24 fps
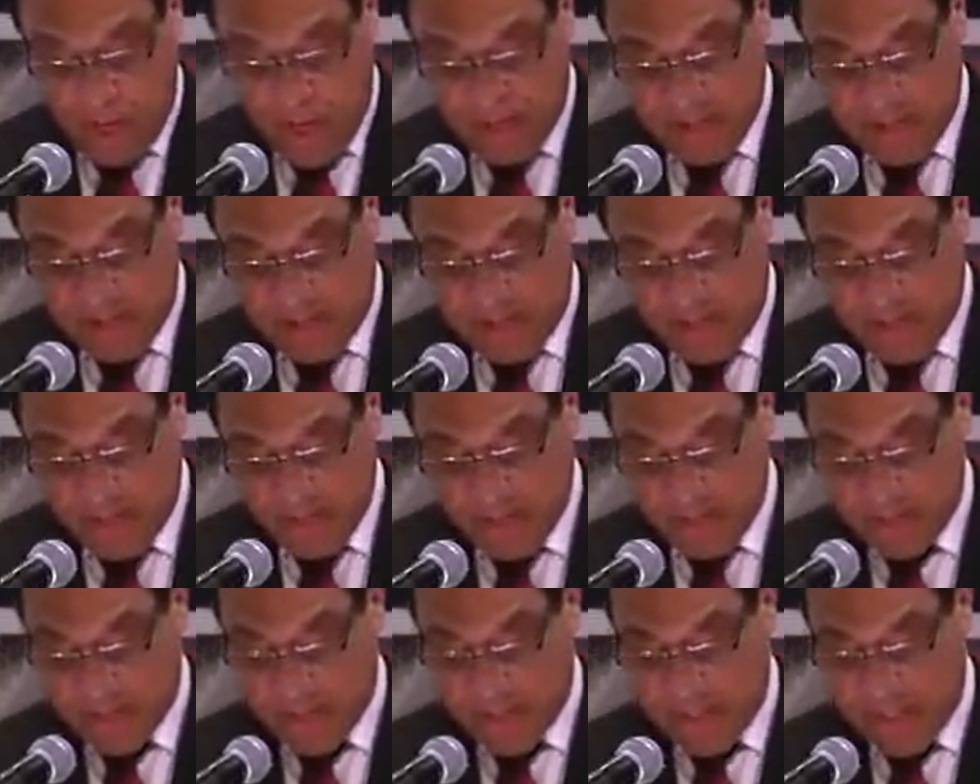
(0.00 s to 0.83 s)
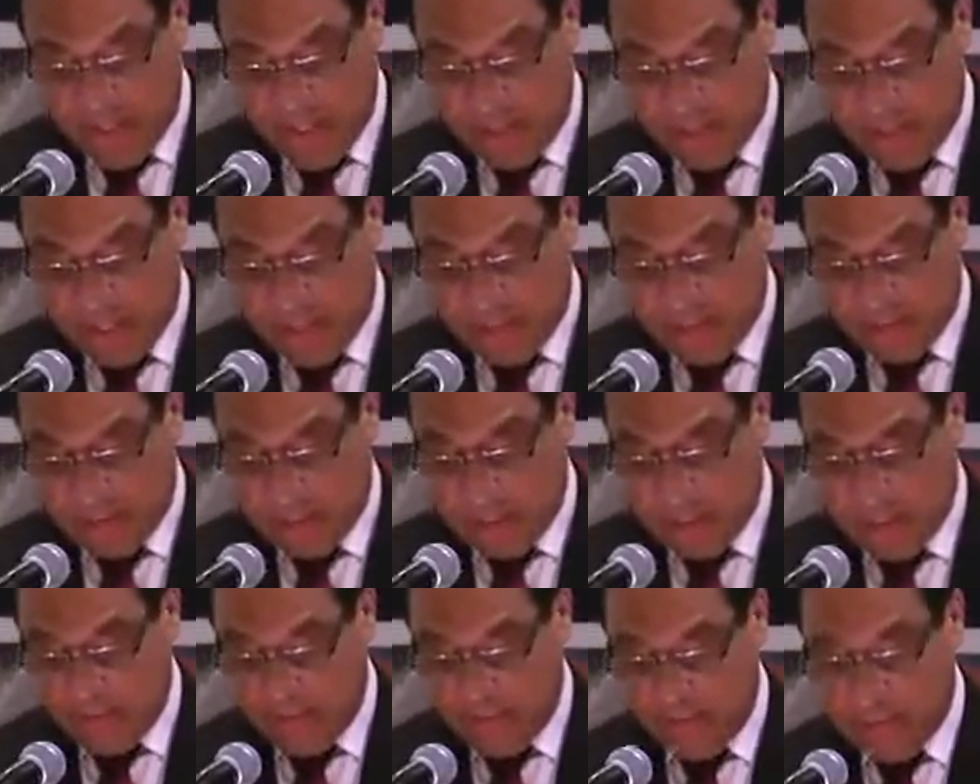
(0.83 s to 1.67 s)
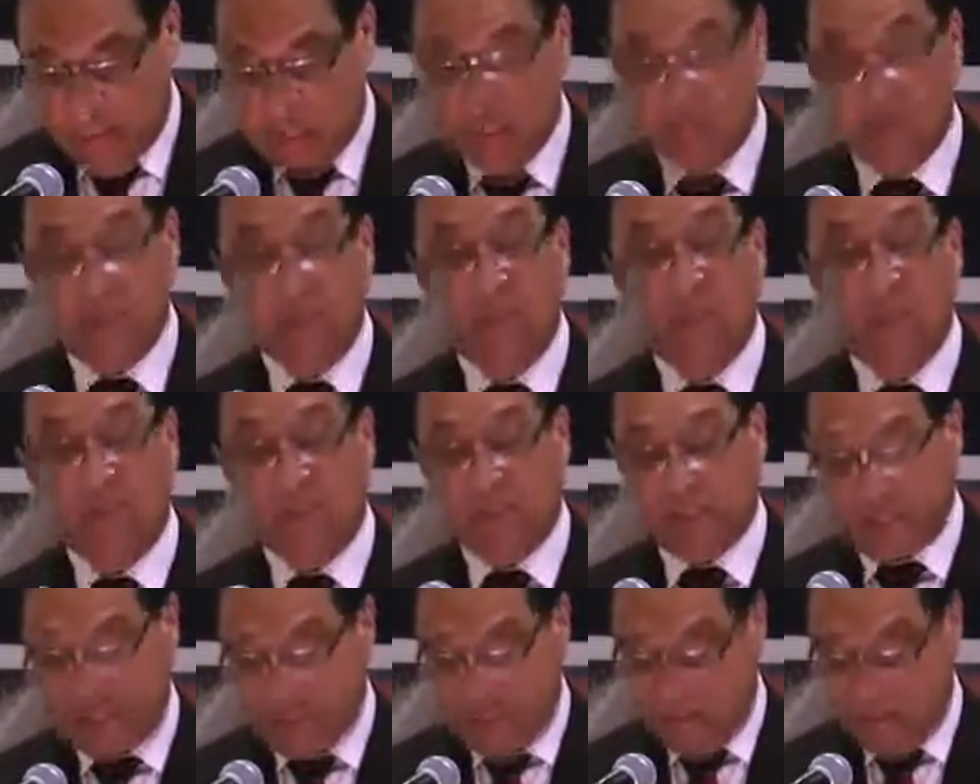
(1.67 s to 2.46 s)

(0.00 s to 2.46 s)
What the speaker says: I therefore wish to spend a little time in addressing